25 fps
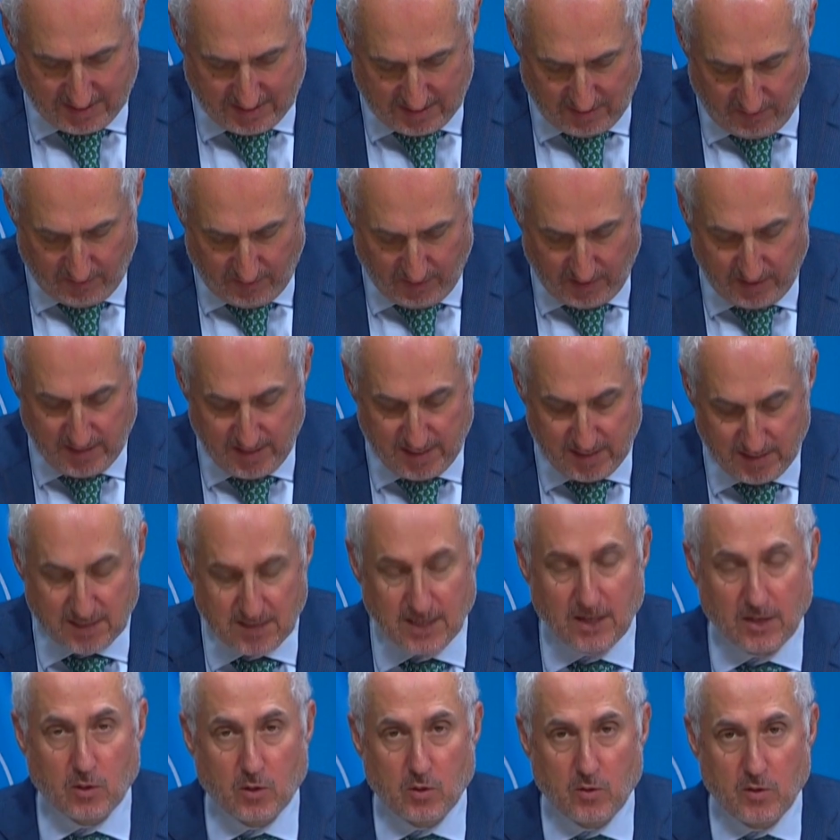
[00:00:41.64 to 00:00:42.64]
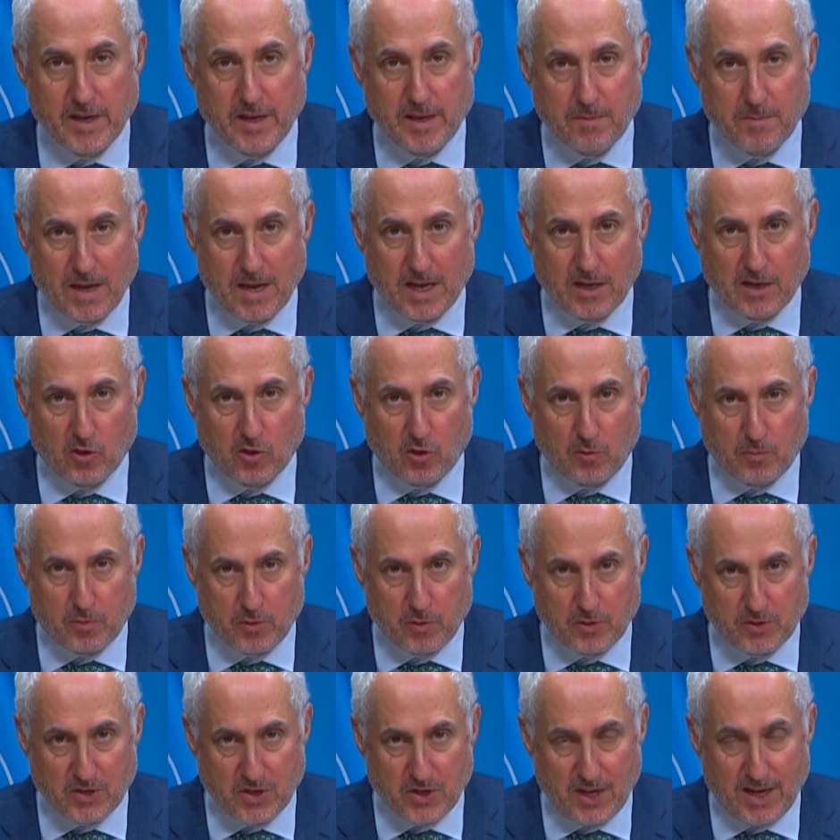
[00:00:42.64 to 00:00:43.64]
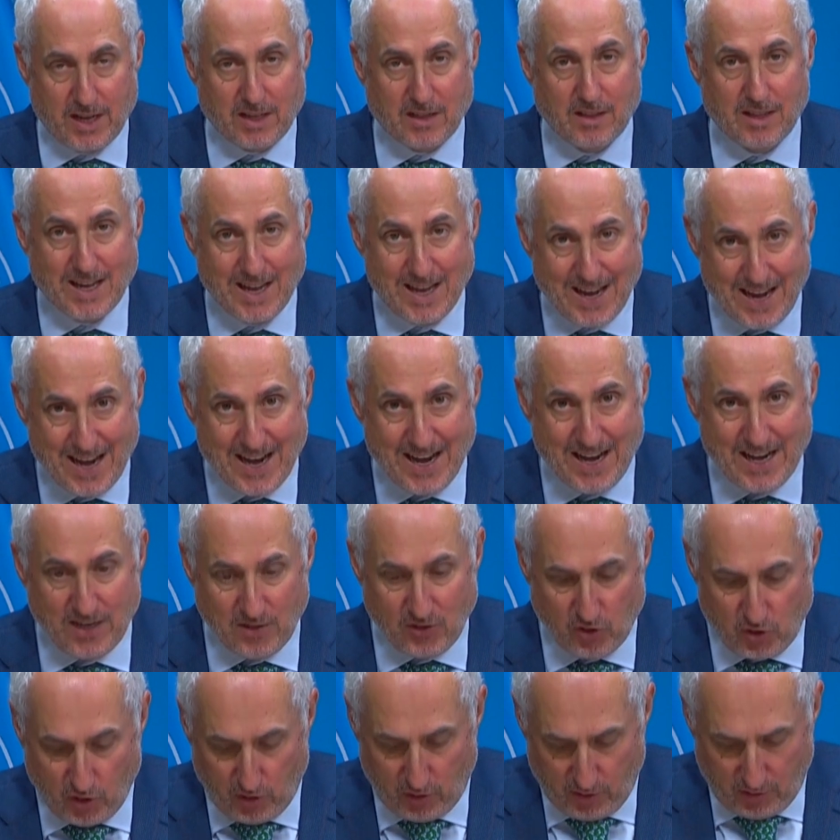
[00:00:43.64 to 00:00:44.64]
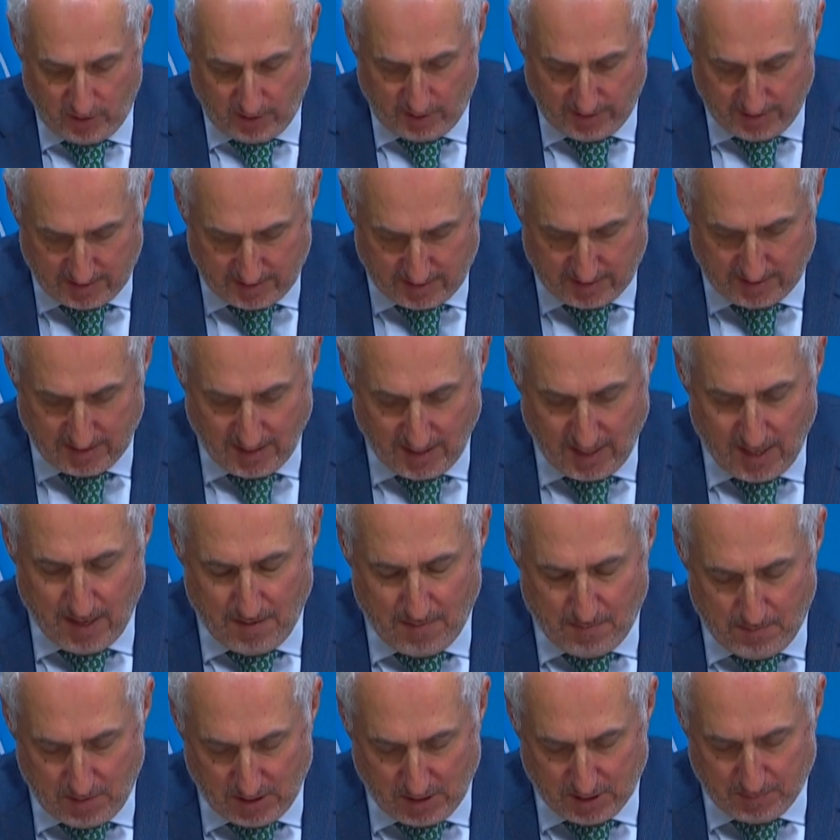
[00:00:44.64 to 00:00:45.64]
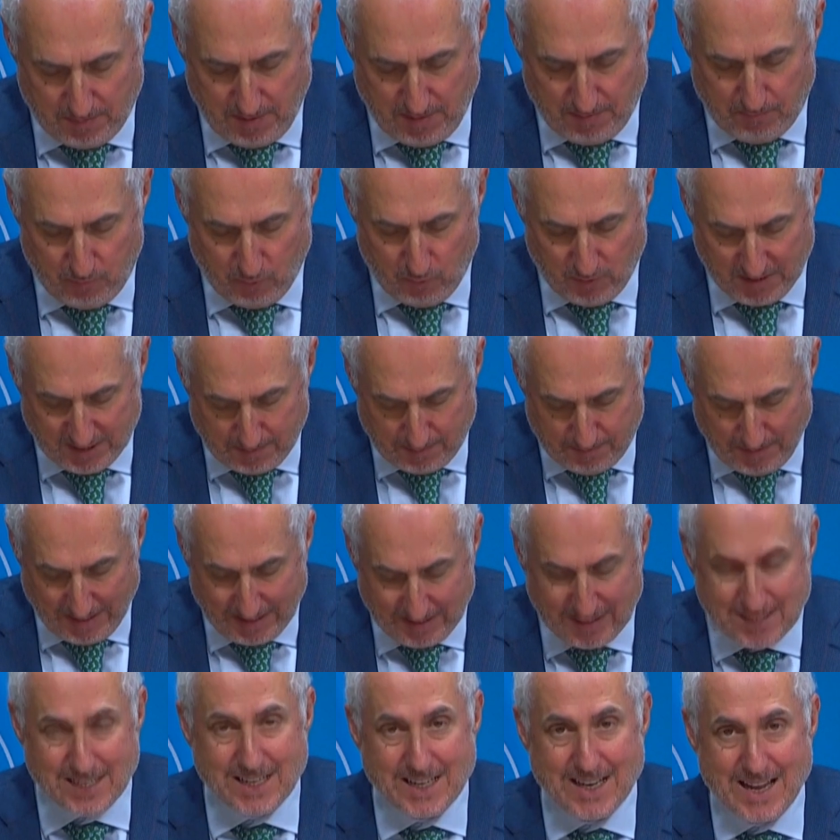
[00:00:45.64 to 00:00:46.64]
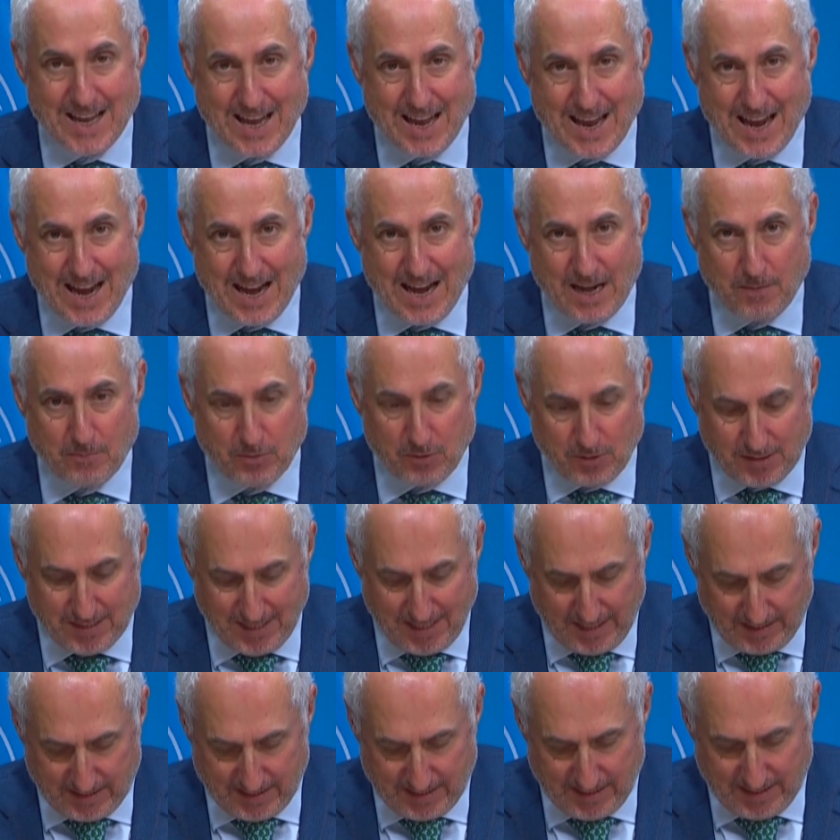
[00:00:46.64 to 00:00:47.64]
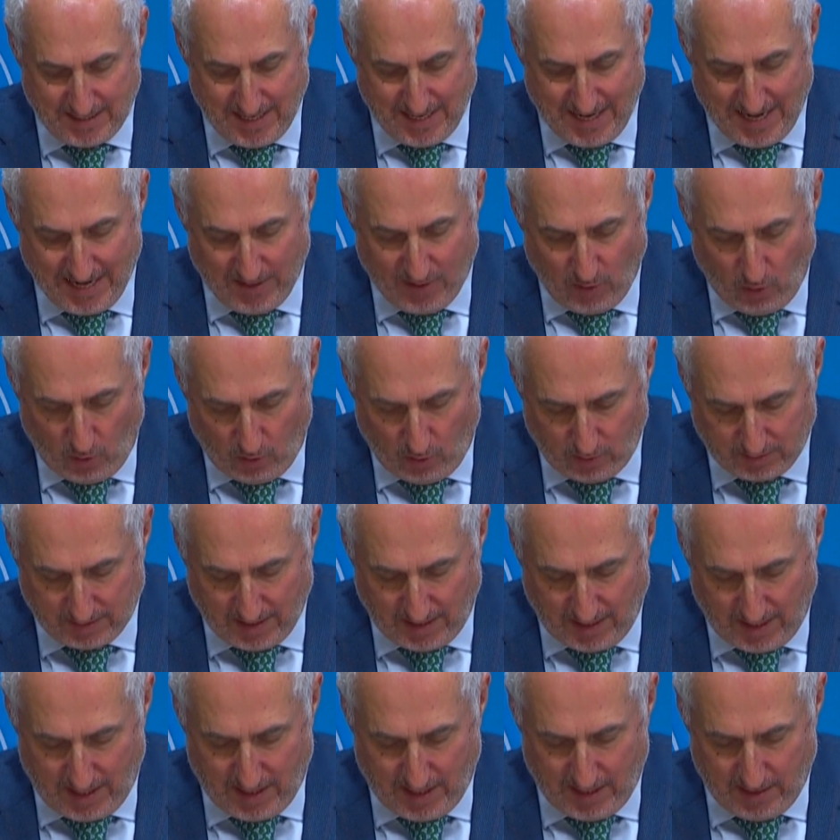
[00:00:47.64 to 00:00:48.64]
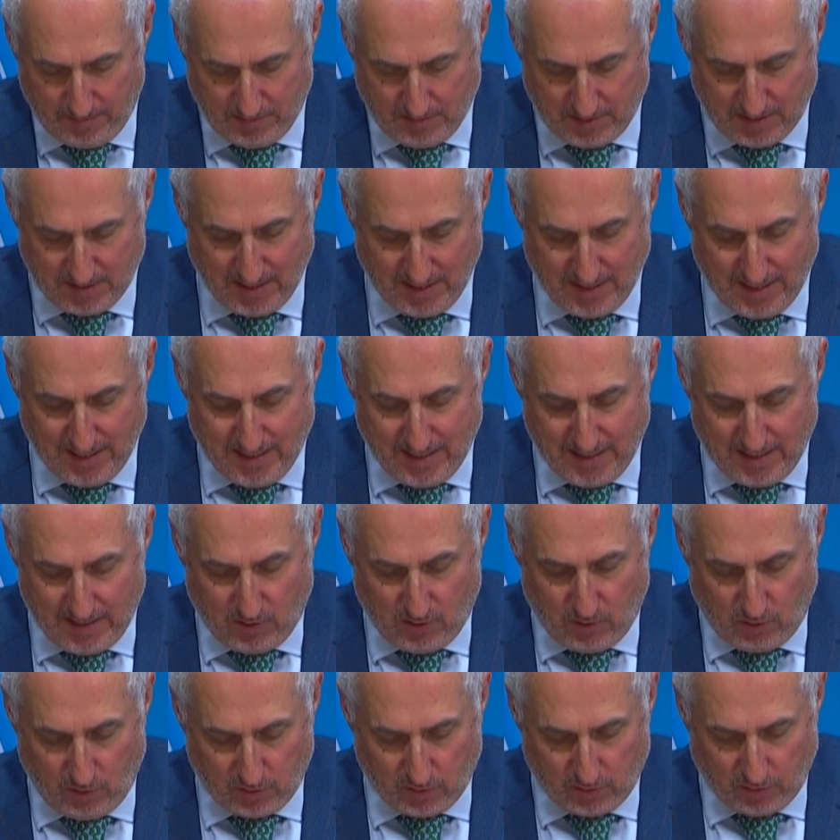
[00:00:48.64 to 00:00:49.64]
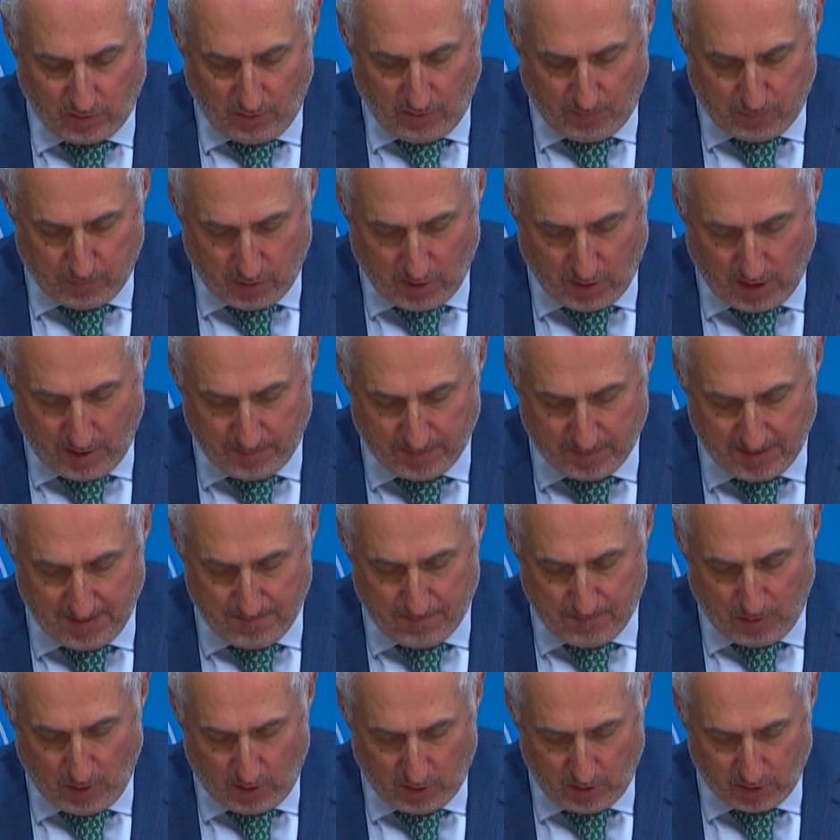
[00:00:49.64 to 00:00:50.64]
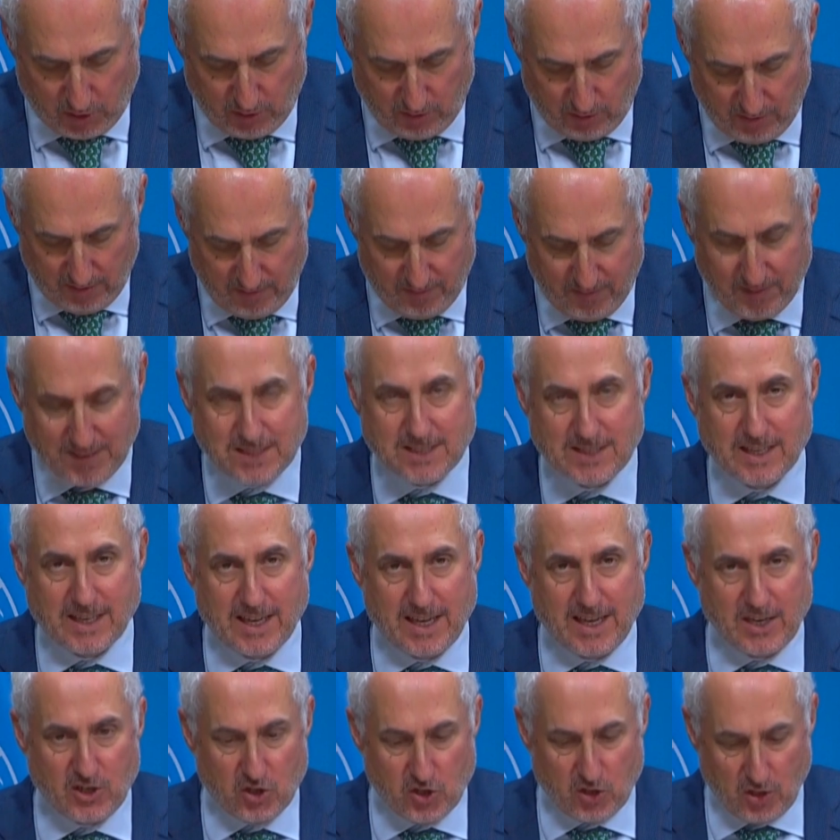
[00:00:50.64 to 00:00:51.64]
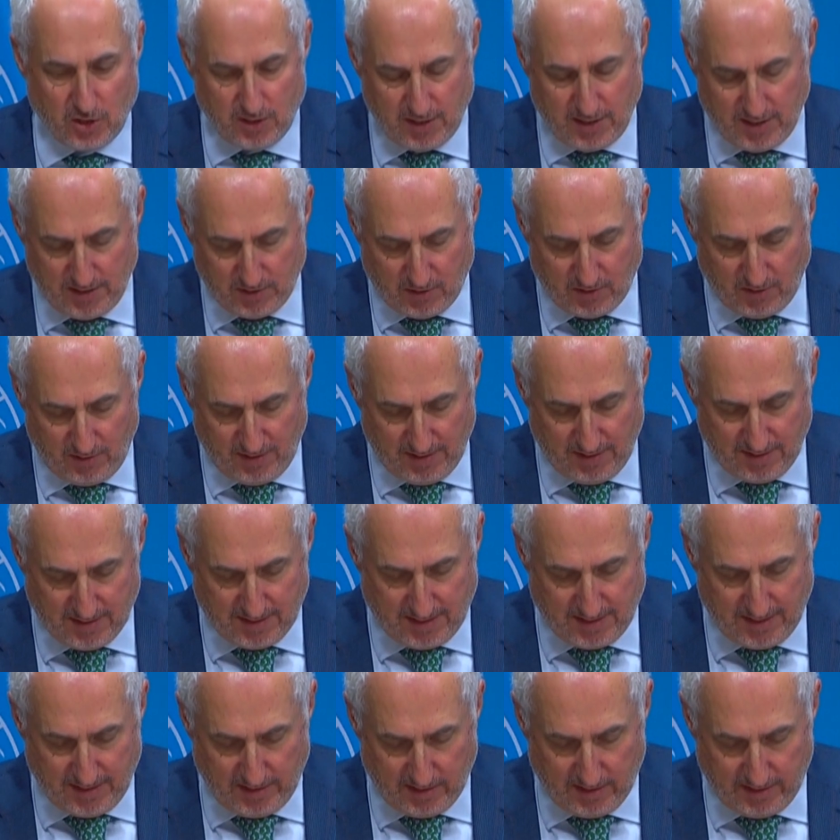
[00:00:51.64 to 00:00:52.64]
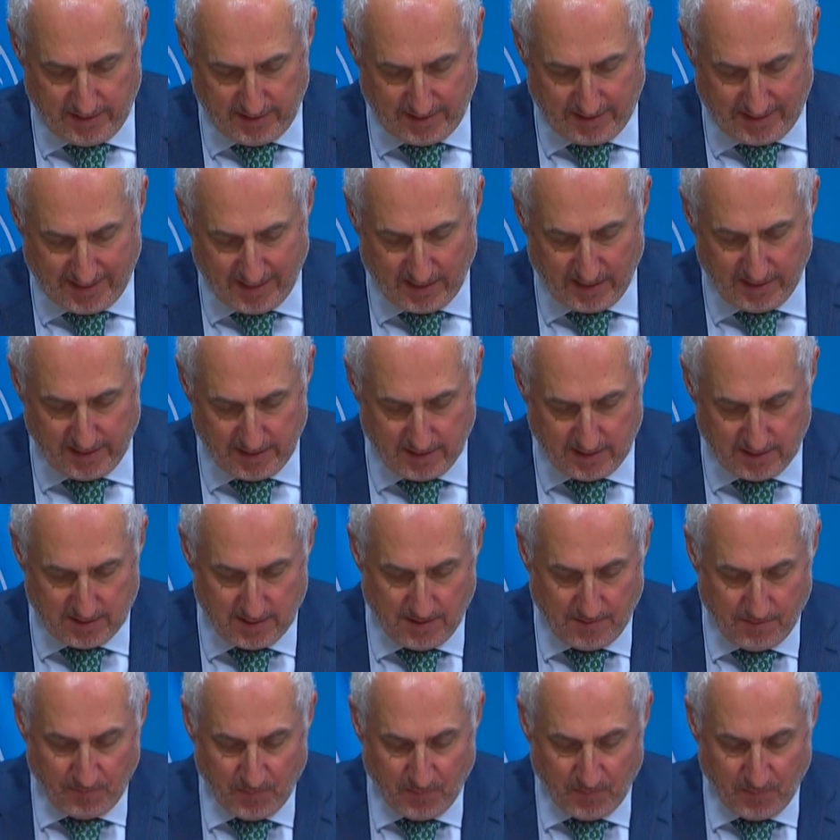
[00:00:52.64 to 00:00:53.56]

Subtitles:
civilians, including medical personnel and journalists, must be respected and protected at all times. He calls for a prompt, impartial investigation into these killings.